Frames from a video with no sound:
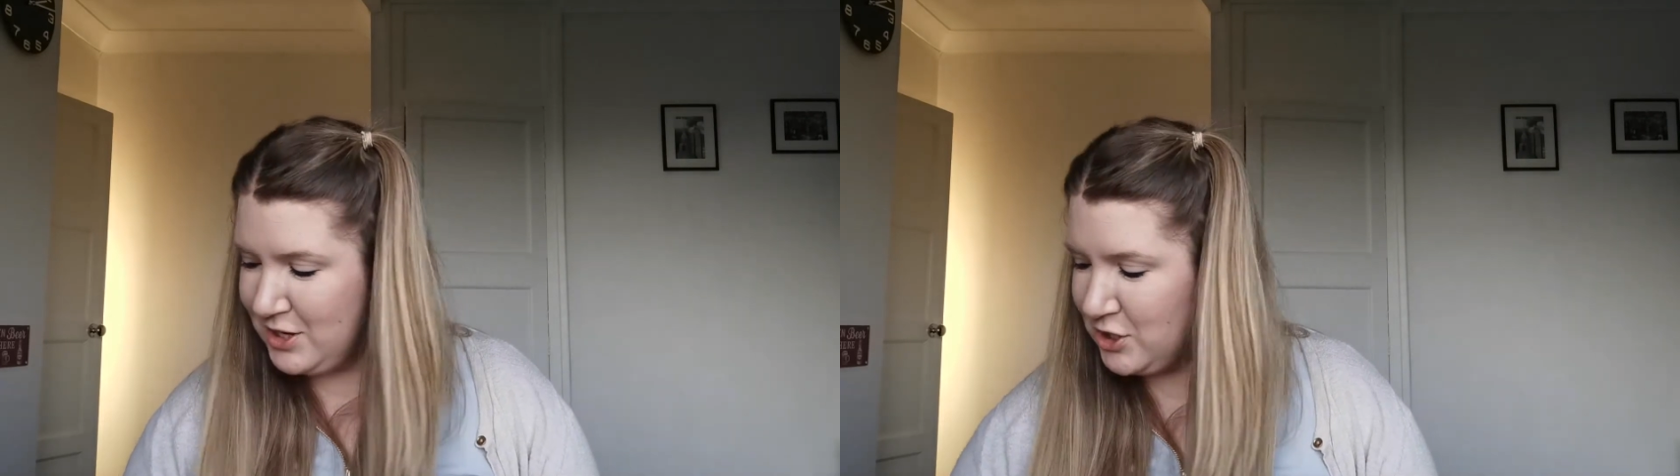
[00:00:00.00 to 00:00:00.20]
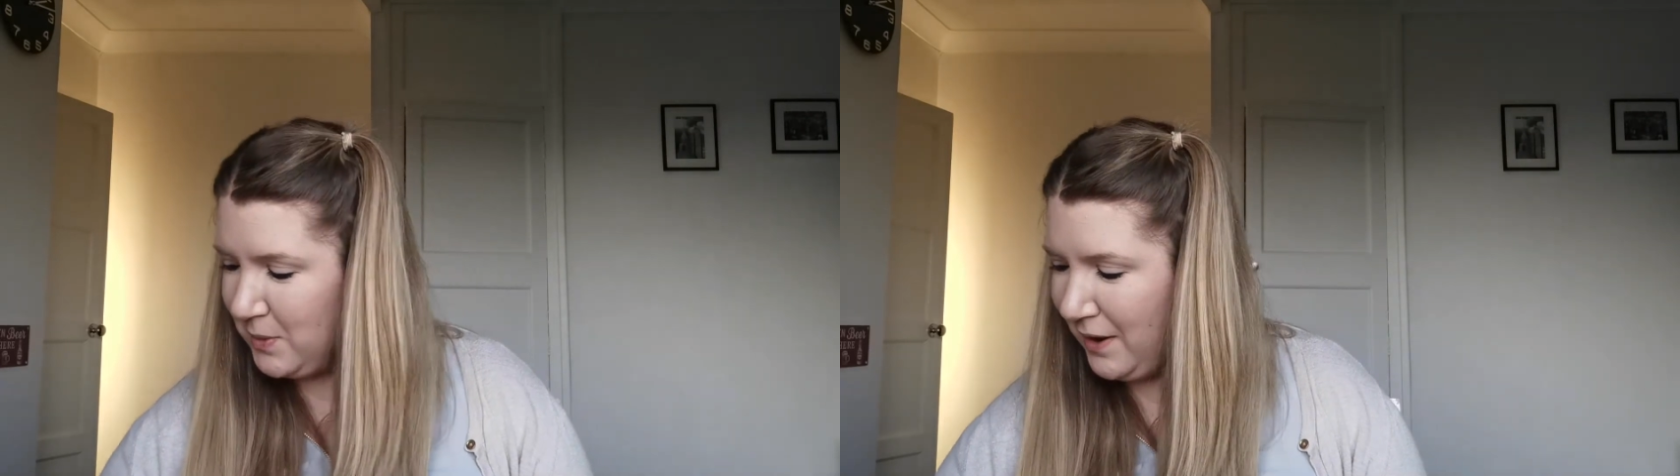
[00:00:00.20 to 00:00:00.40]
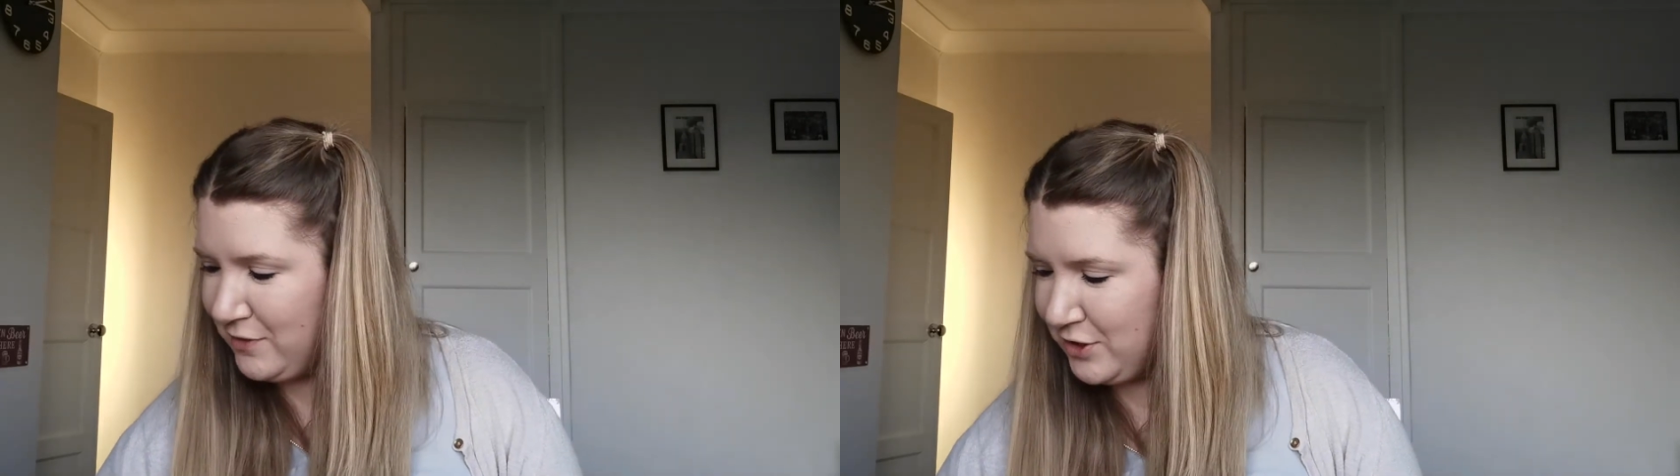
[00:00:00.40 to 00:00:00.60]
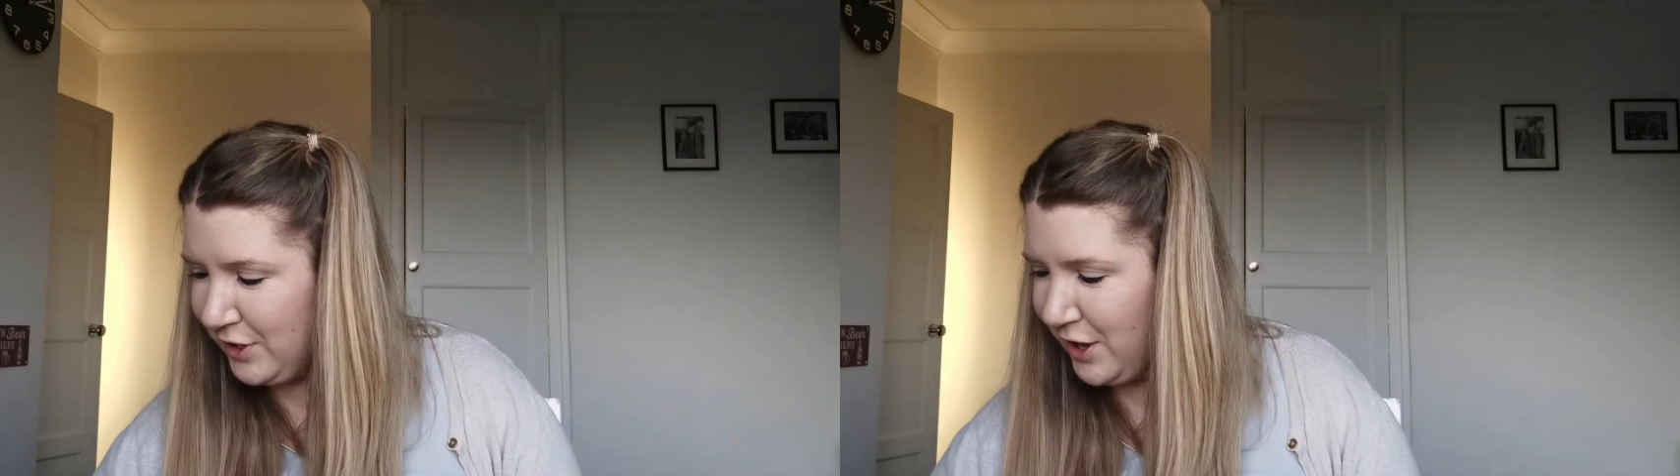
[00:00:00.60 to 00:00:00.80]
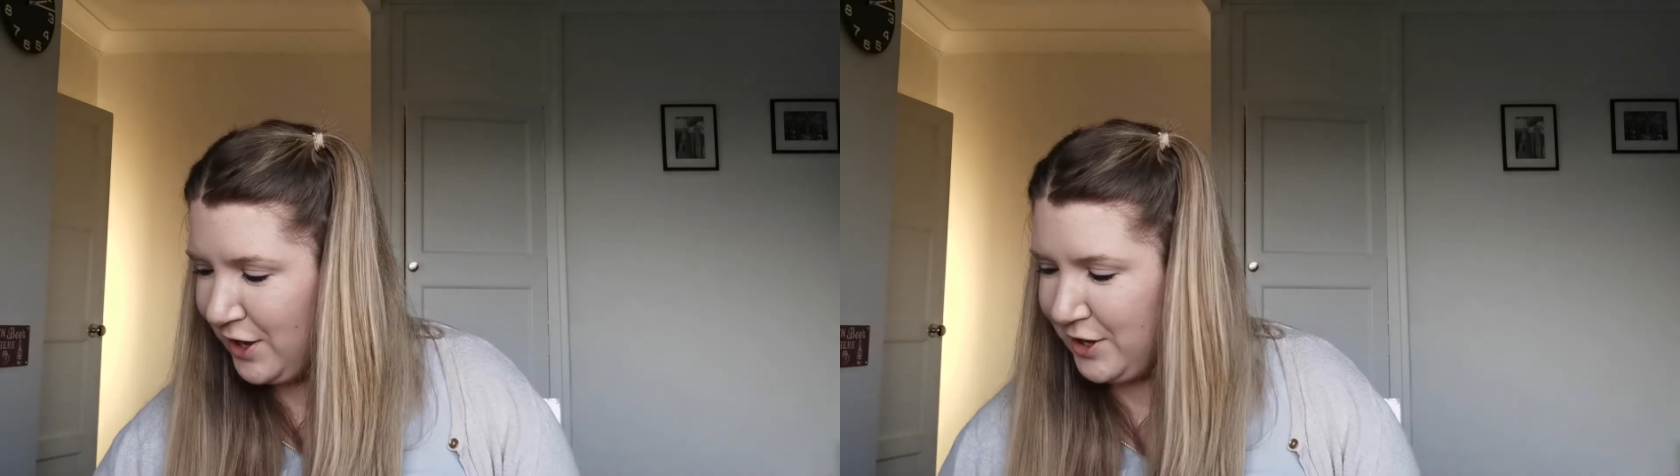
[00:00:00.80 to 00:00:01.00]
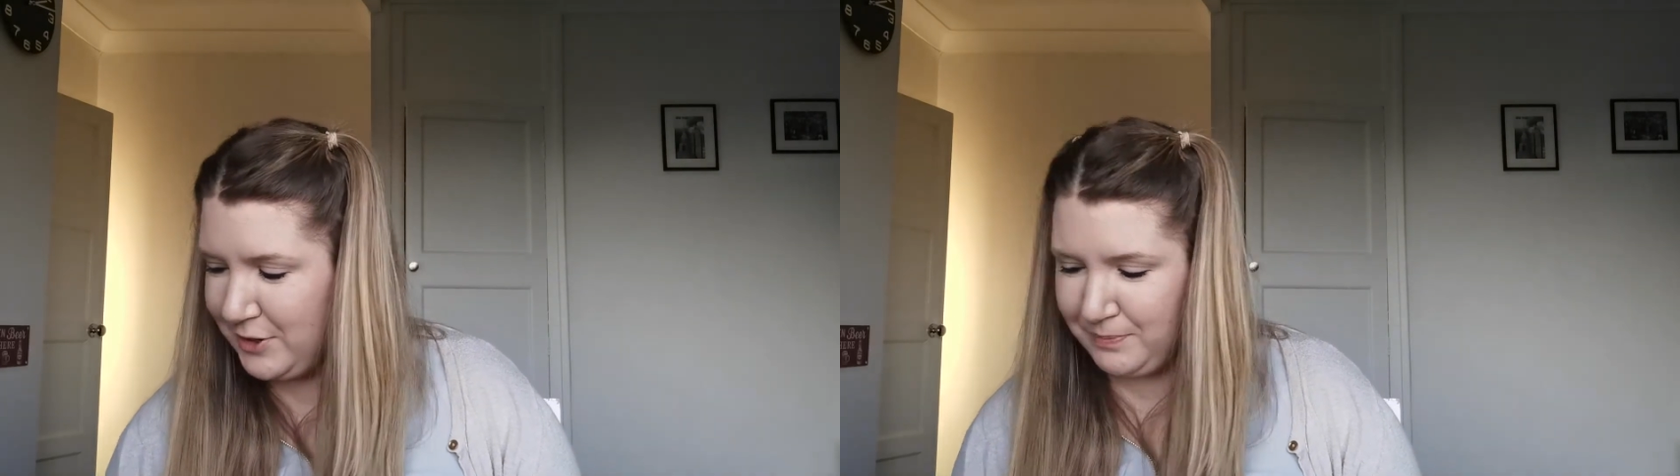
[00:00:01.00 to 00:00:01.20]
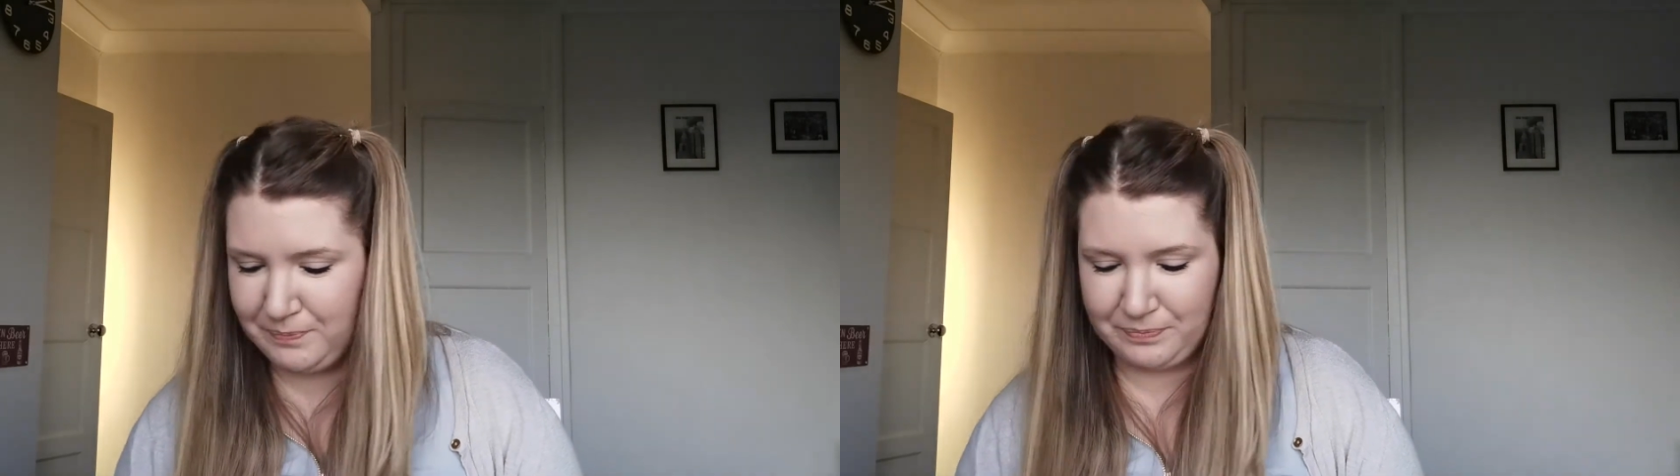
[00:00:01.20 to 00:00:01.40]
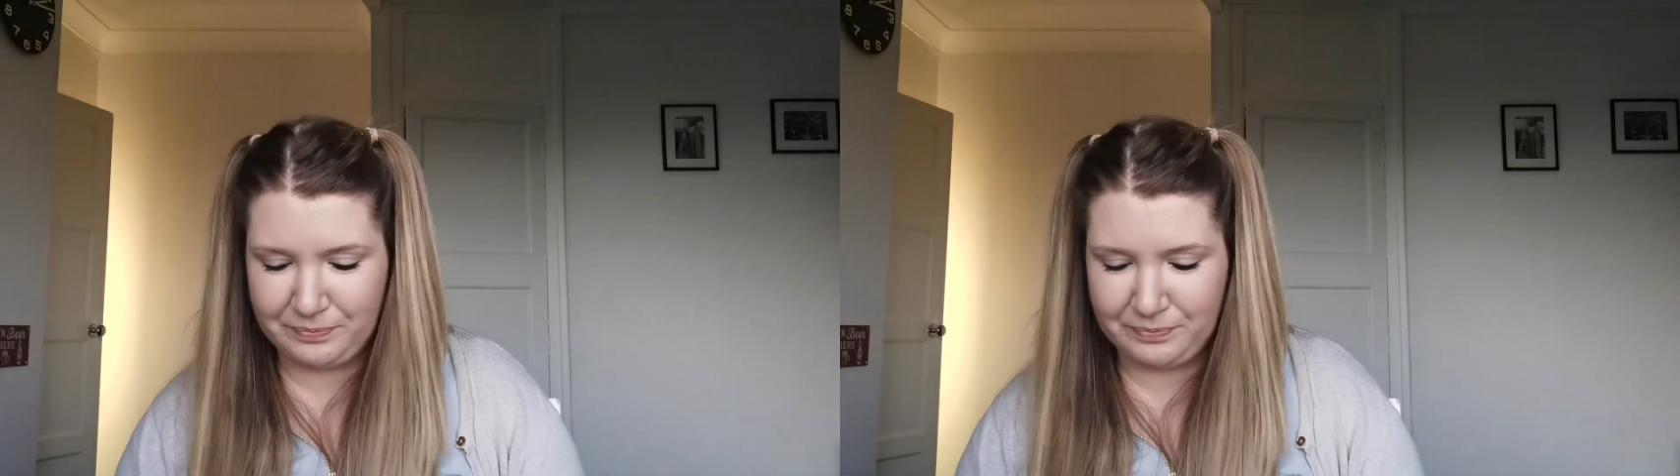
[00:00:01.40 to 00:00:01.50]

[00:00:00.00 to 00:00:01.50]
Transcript: Should we have another go?